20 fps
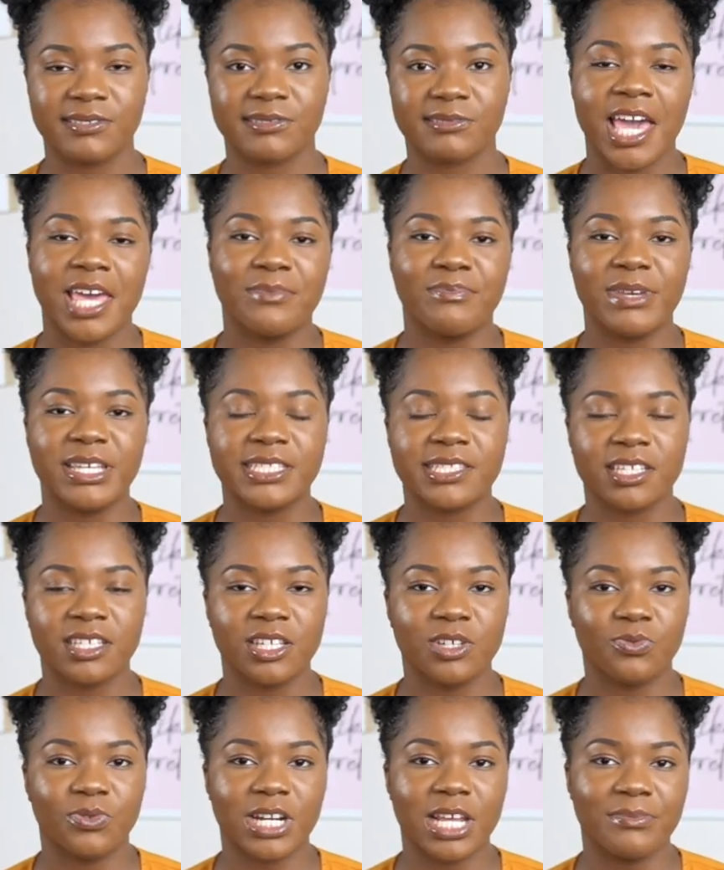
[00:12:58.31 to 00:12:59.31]
And
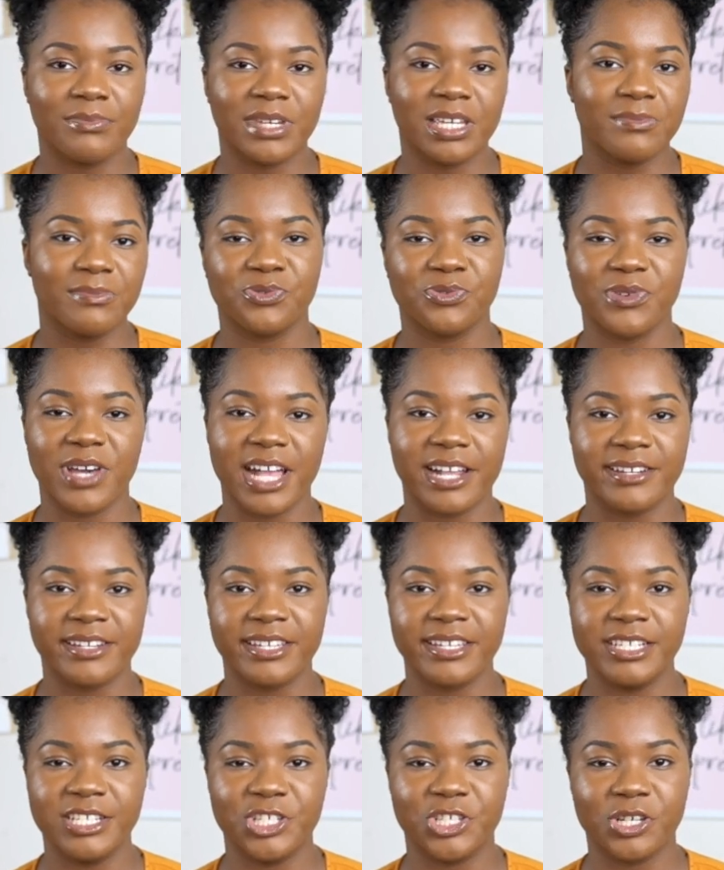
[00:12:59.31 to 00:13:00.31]
basically what I mean to
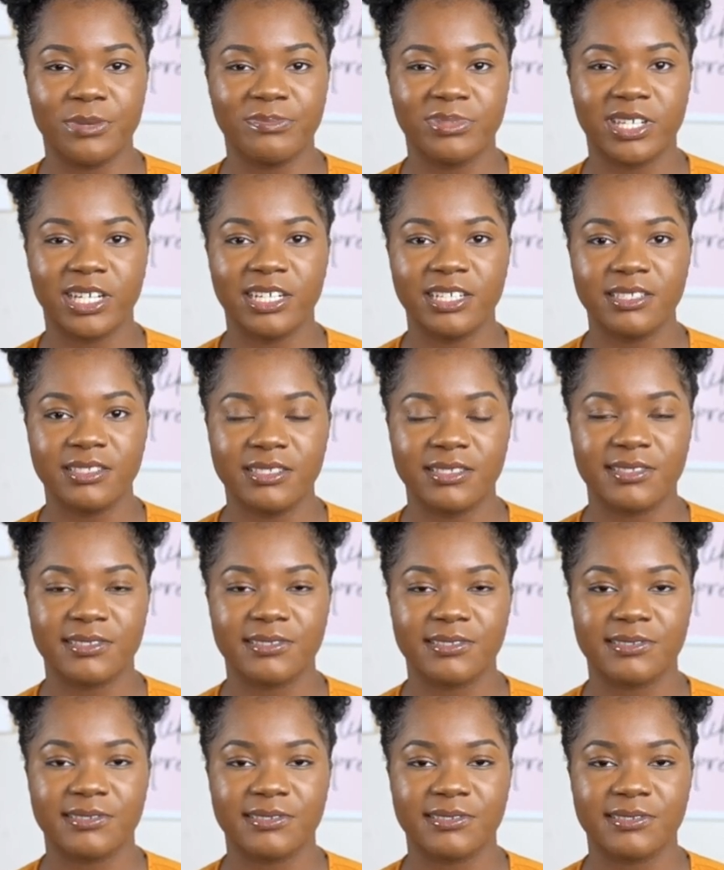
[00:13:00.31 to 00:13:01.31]
edit in jump cuts.